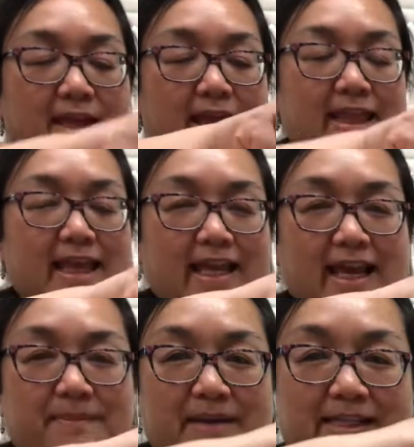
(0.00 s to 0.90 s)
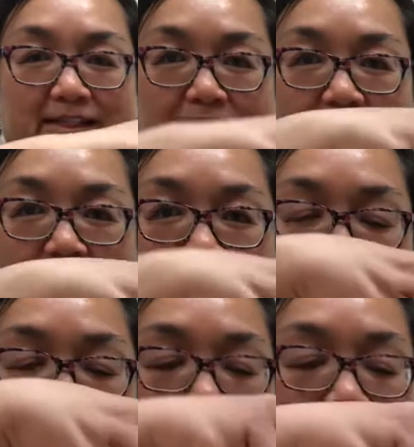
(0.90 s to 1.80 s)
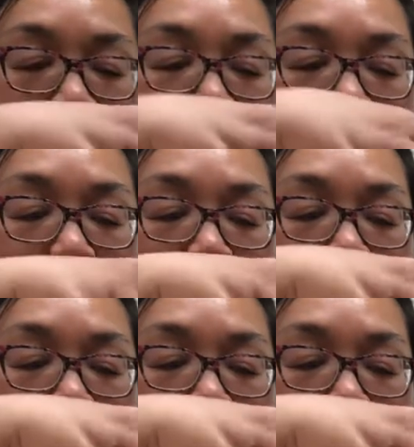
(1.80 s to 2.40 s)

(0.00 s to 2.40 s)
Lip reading: and that kind of makes the flavor taste good.